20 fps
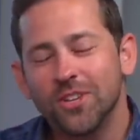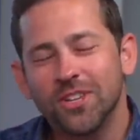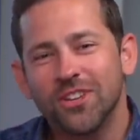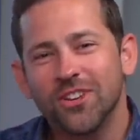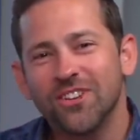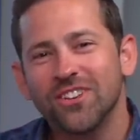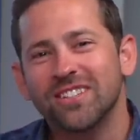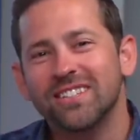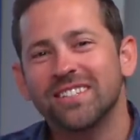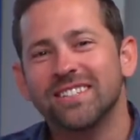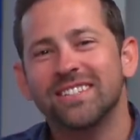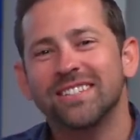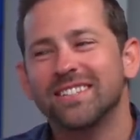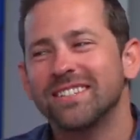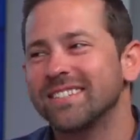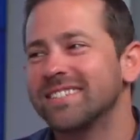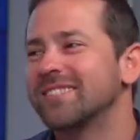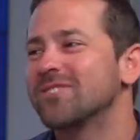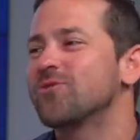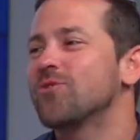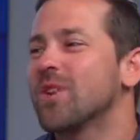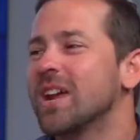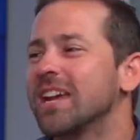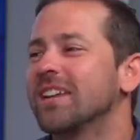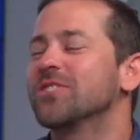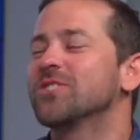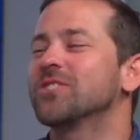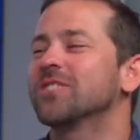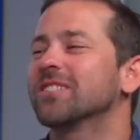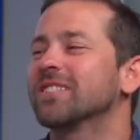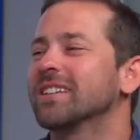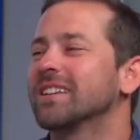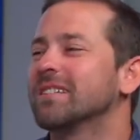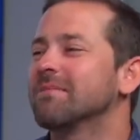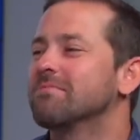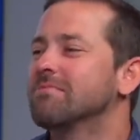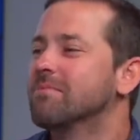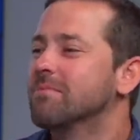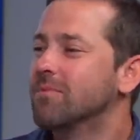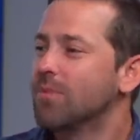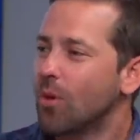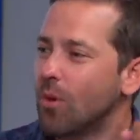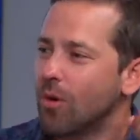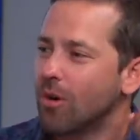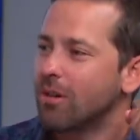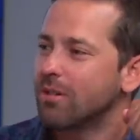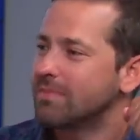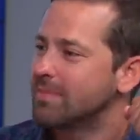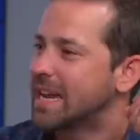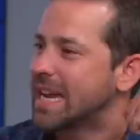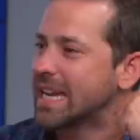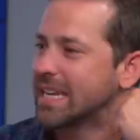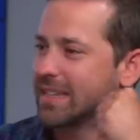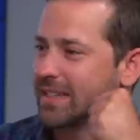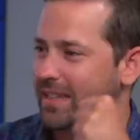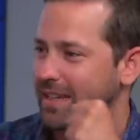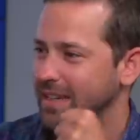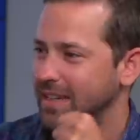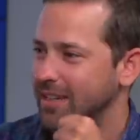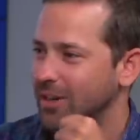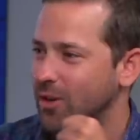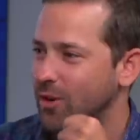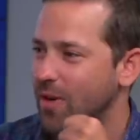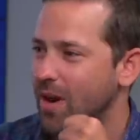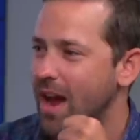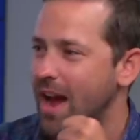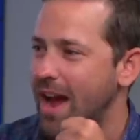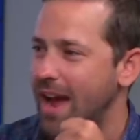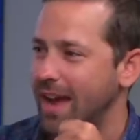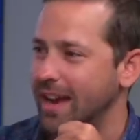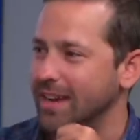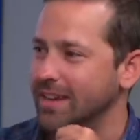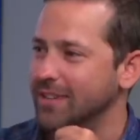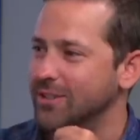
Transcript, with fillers: you, it's strangely more manly to cry